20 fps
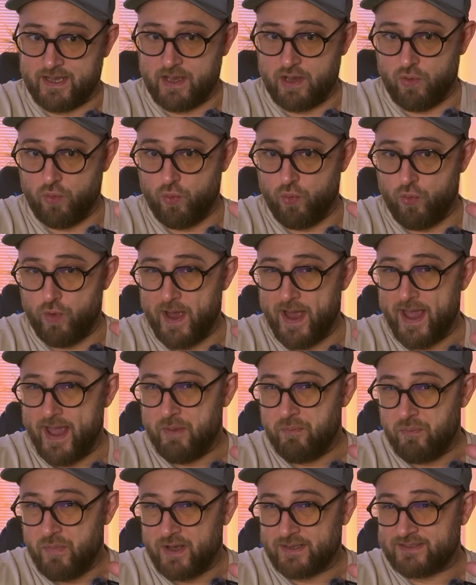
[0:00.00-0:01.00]
Why
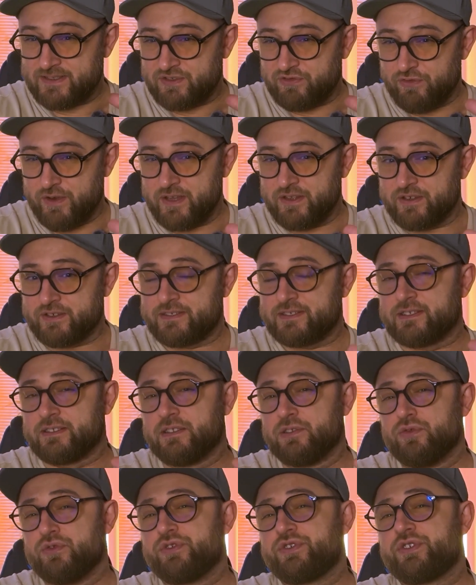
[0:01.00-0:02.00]
must traders
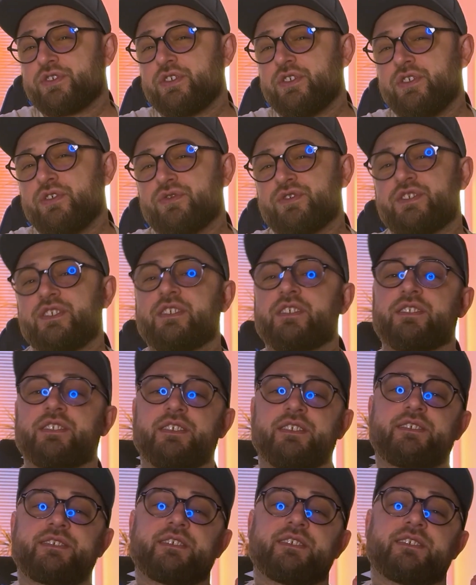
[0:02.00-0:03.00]
lose using
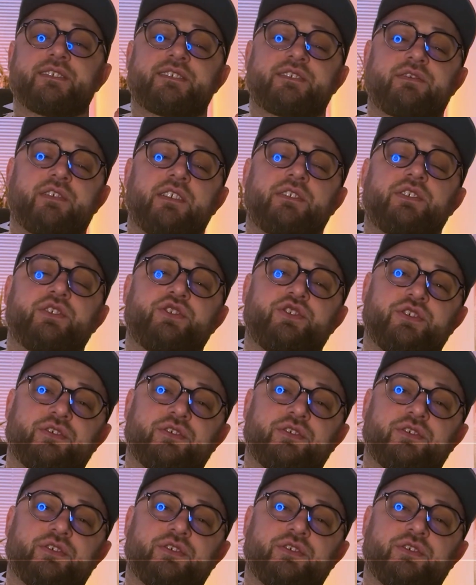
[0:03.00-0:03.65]
this strategy?